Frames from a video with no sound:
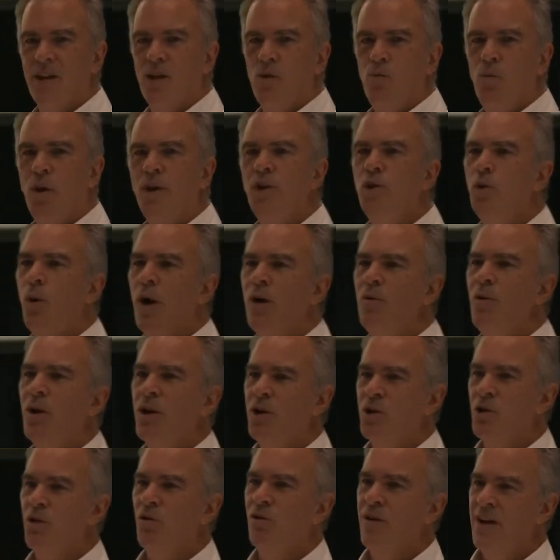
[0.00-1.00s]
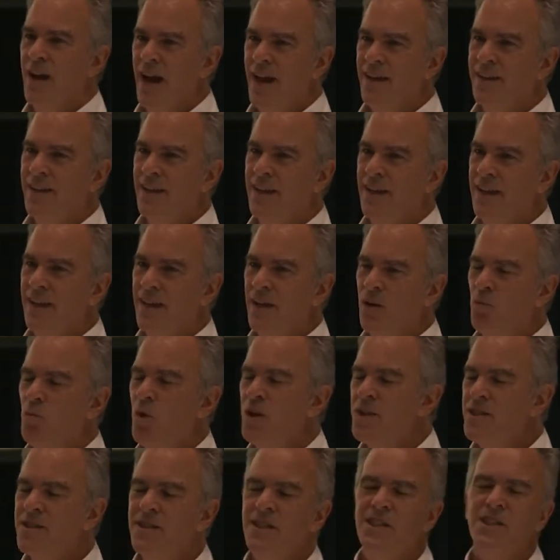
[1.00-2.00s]
What do I want to create here?
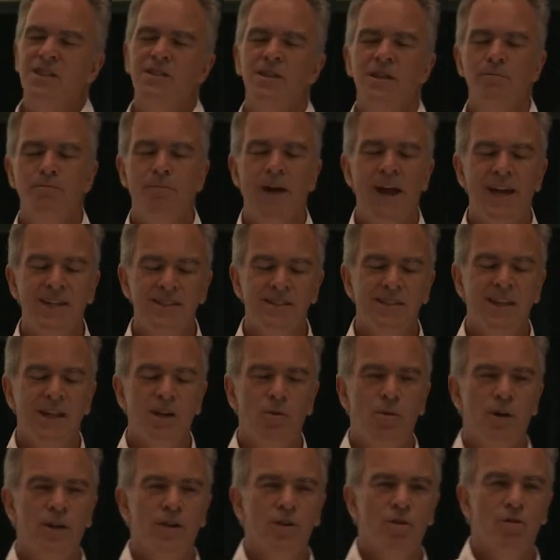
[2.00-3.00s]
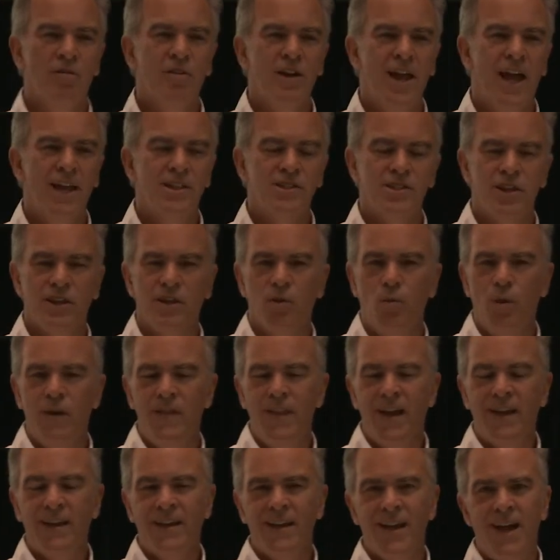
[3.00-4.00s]
What's the space that I want to create so that when
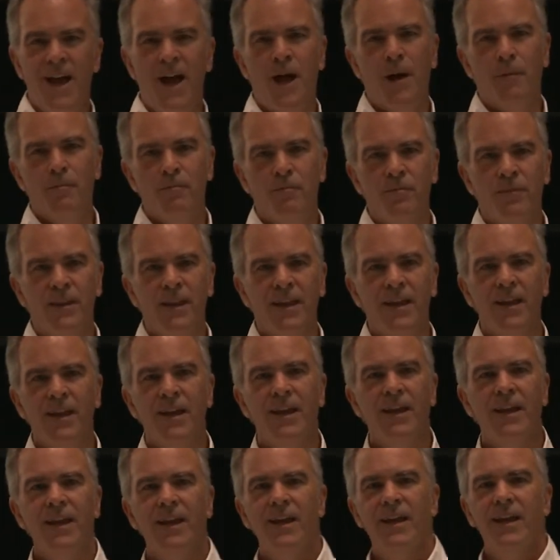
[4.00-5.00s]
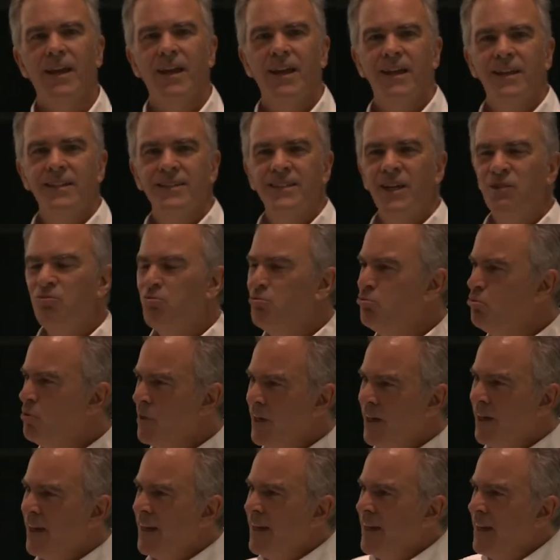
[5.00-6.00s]
they come, they're
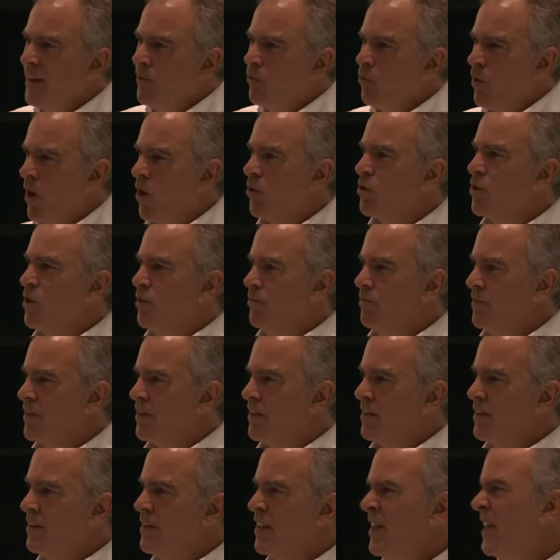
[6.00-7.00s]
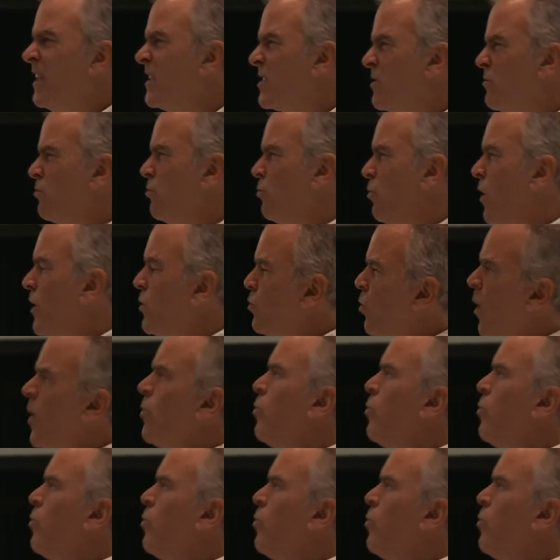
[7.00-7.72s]
really welcomed? That it's what do I